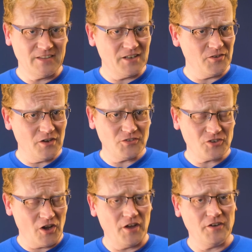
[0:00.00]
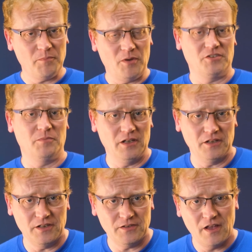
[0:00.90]
Now there are a ton of
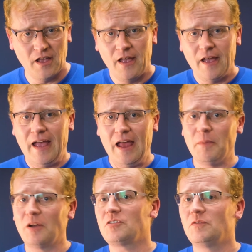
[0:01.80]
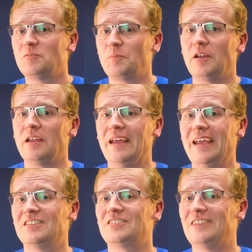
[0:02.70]
possibilities and Microsoft is bringing
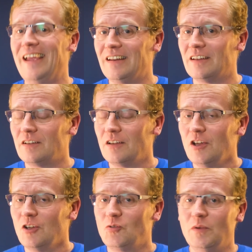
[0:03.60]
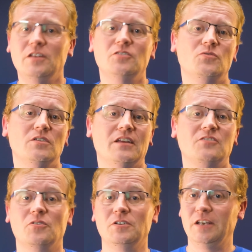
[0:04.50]
a standard to an industry
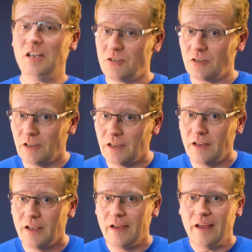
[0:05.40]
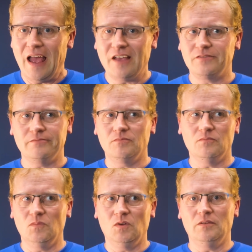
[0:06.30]
that traditionally
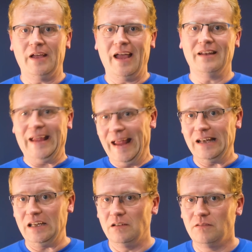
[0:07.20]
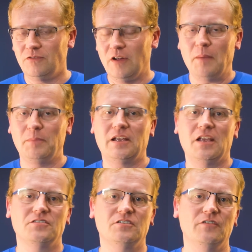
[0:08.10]
hasn't, well, had any for
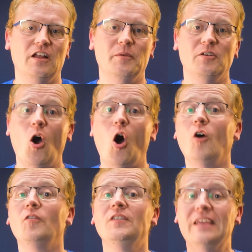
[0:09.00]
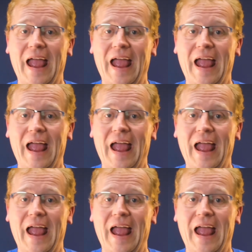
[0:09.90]
application development on the